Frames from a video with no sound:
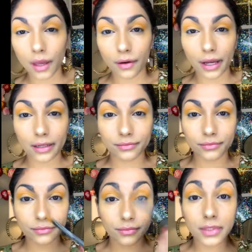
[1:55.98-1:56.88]
Okay,
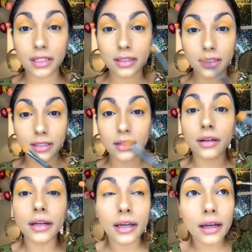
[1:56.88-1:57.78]
this is
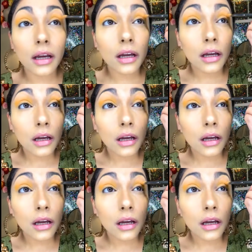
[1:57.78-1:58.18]
looking